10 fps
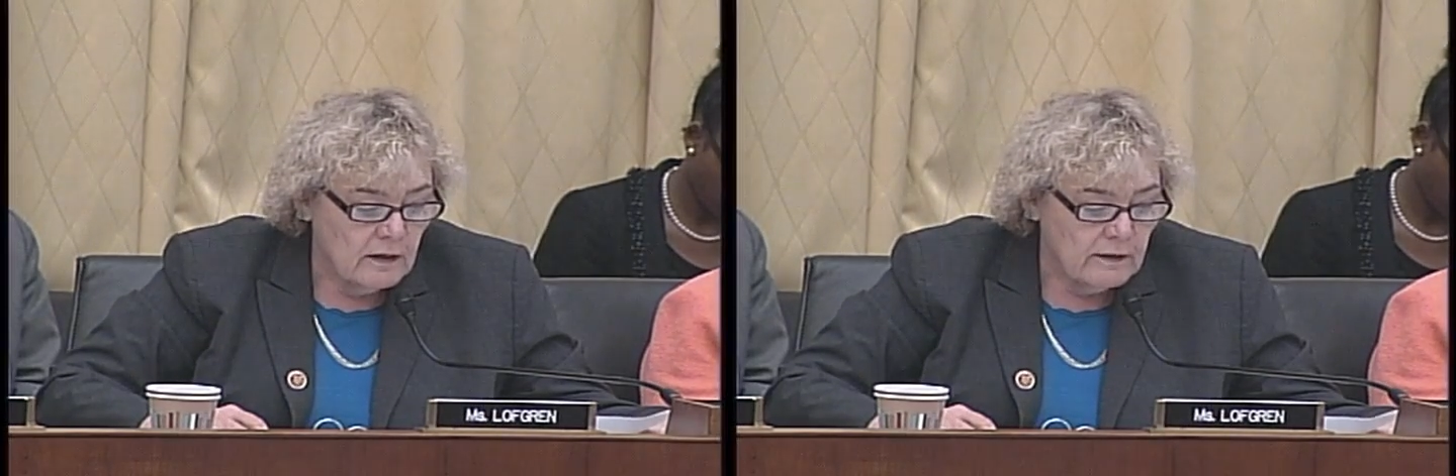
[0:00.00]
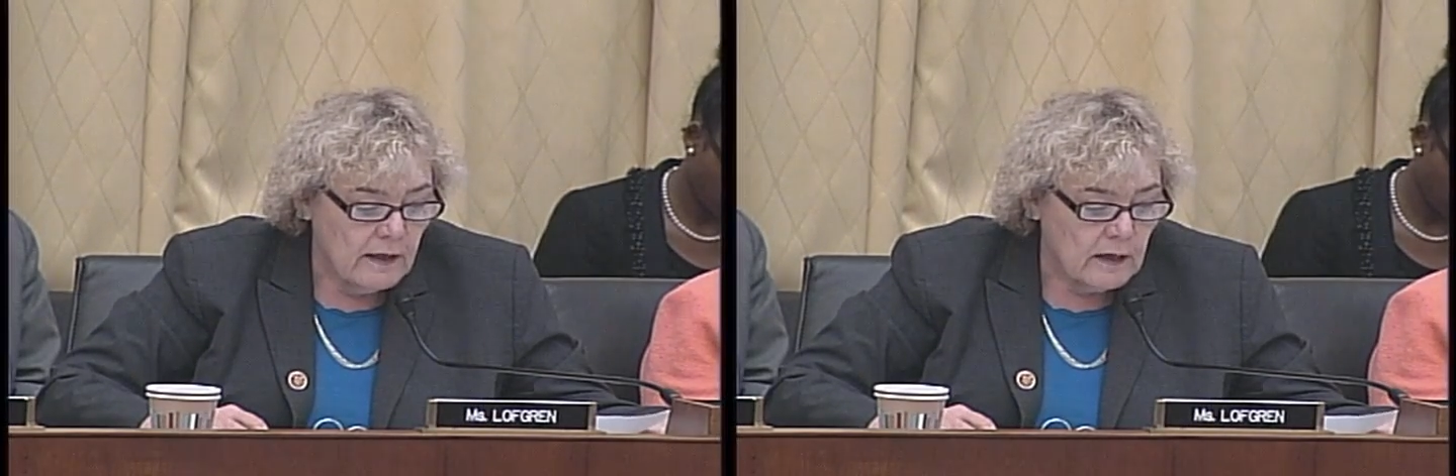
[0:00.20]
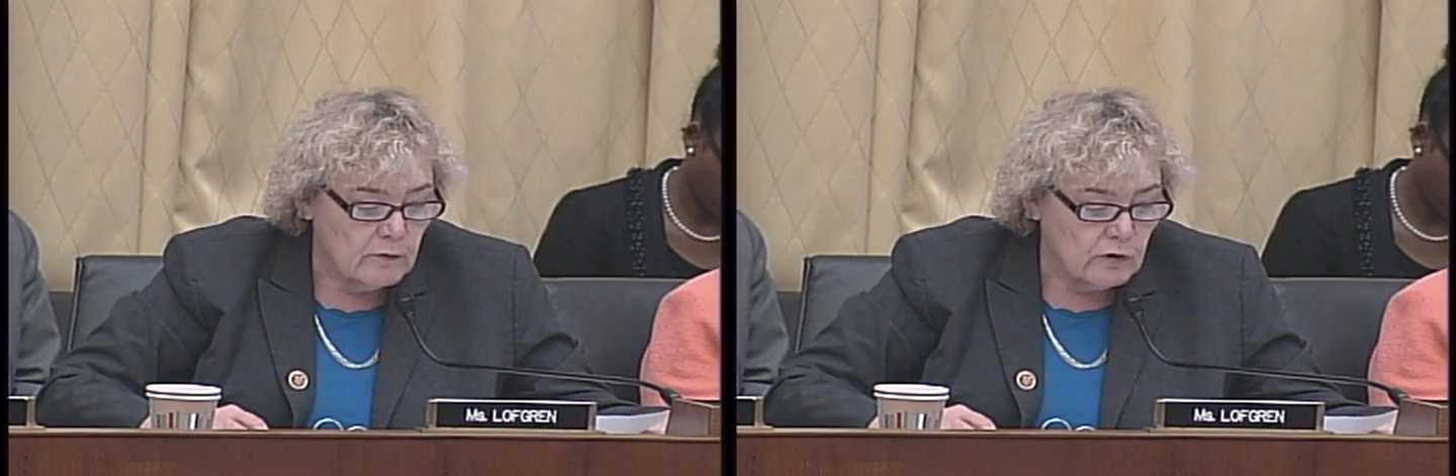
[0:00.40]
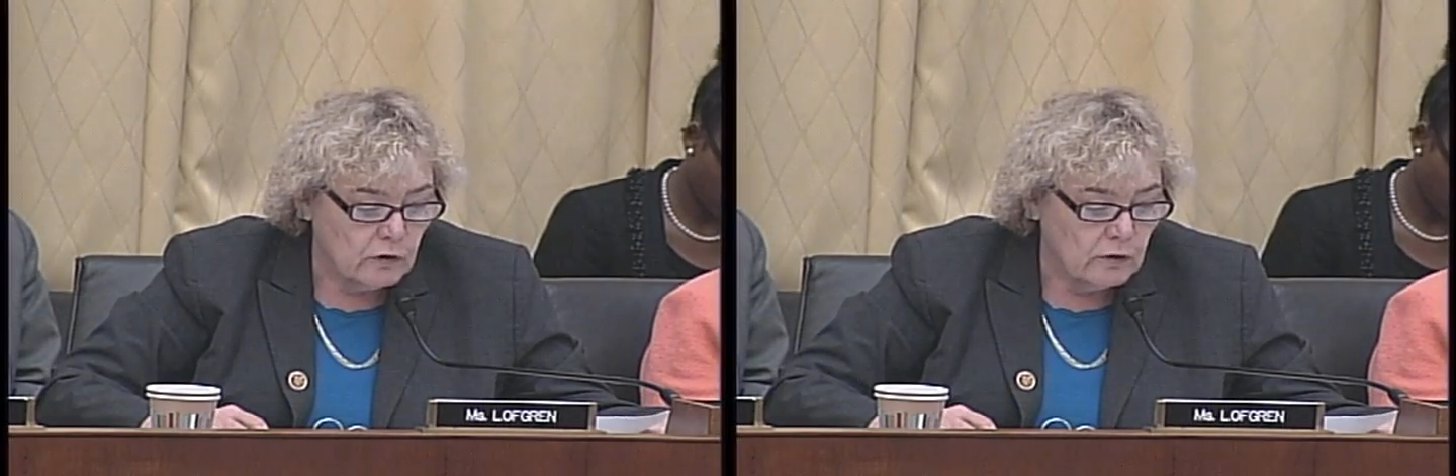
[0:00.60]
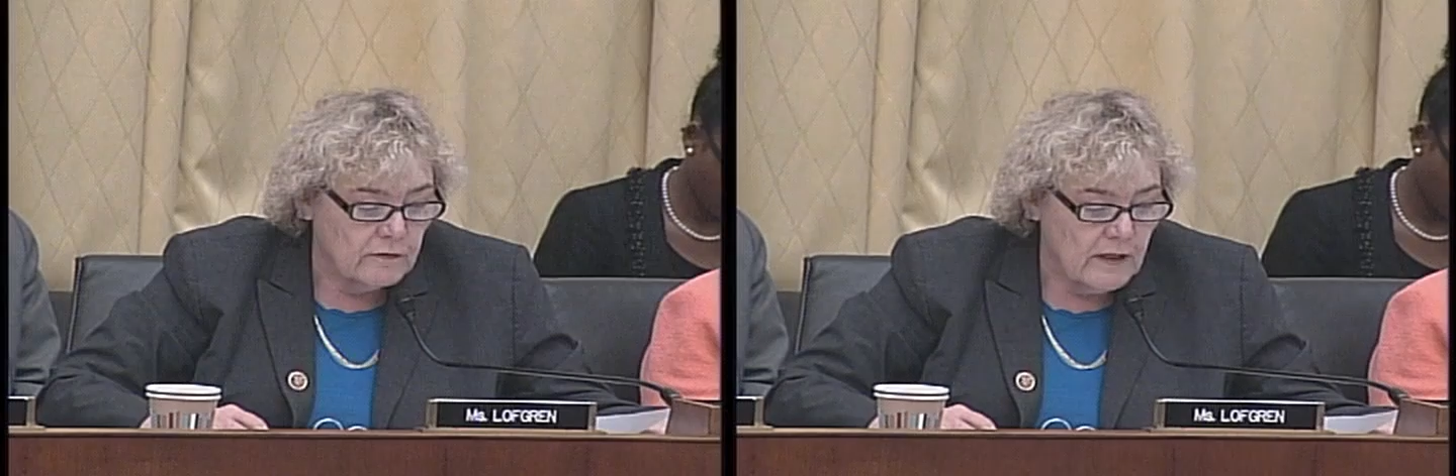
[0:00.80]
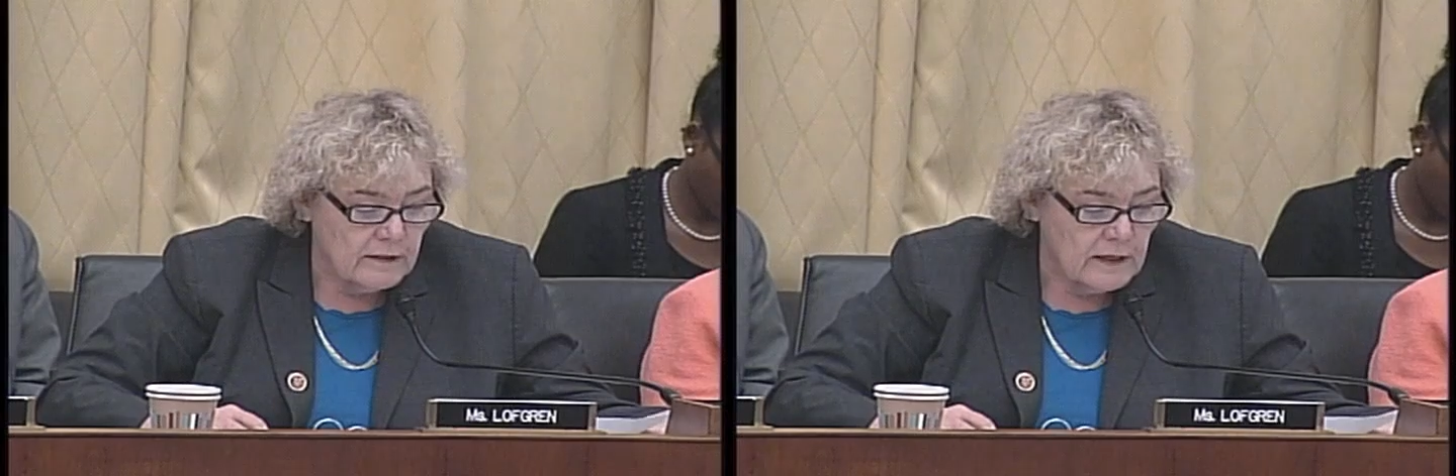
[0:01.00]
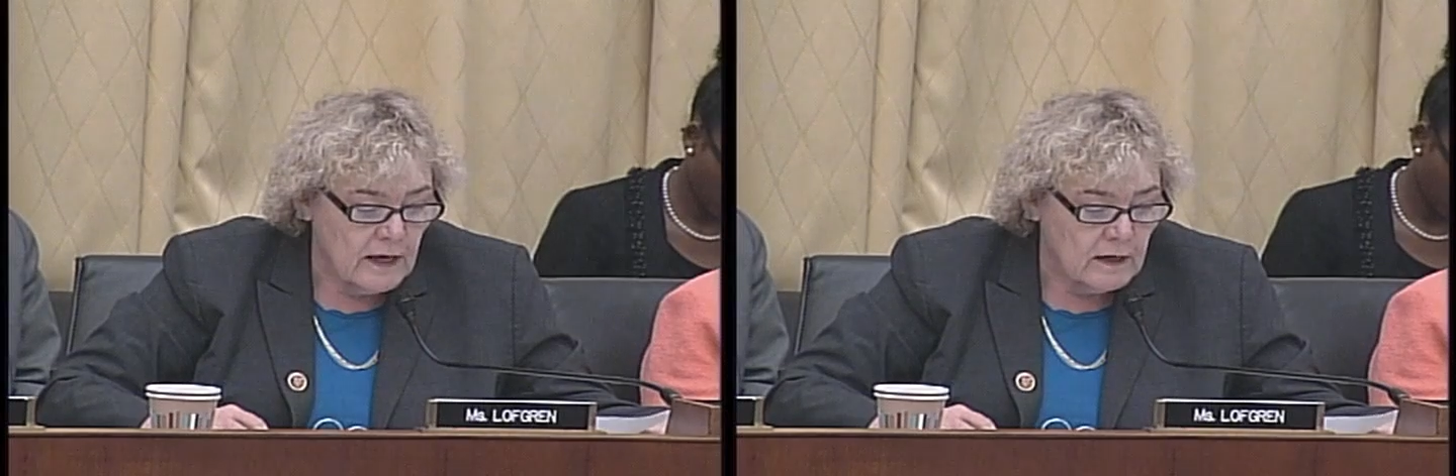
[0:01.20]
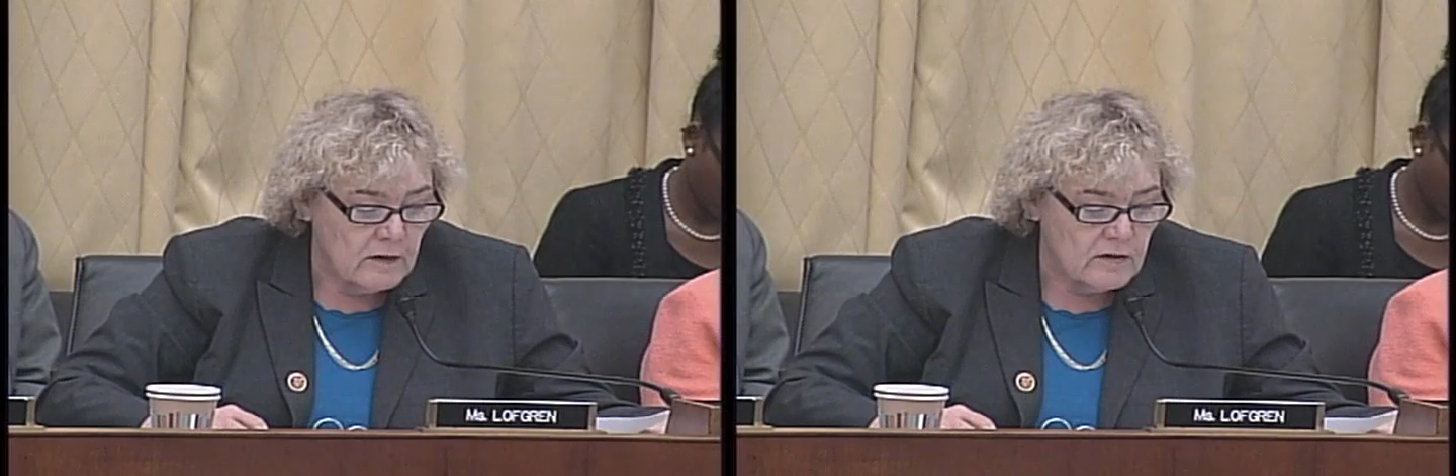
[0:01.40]
they observed that the
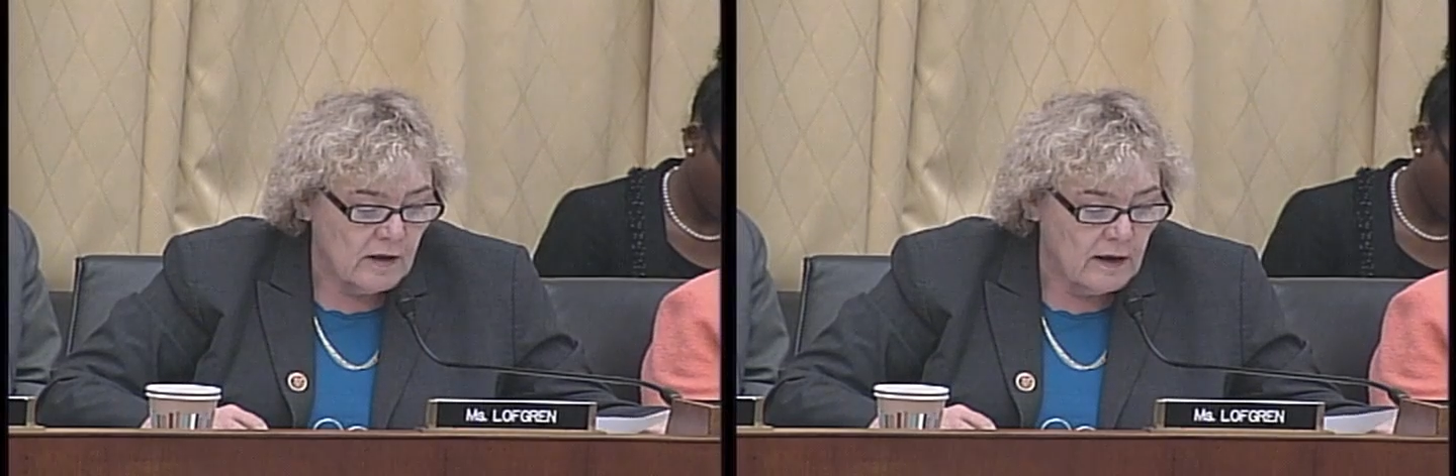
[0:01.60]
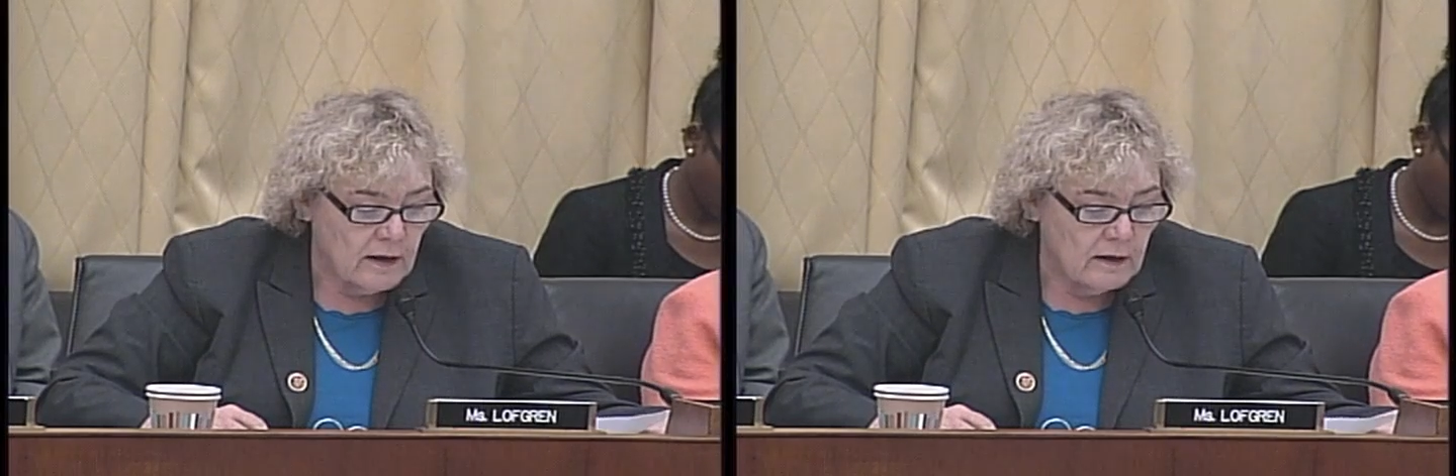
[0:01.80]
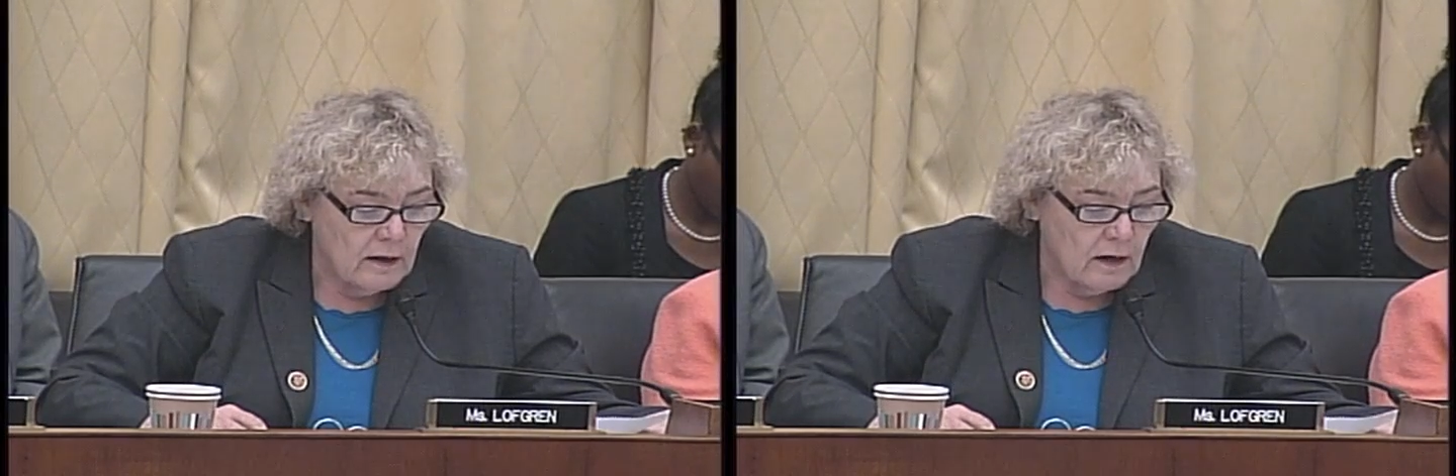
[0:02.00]
NSA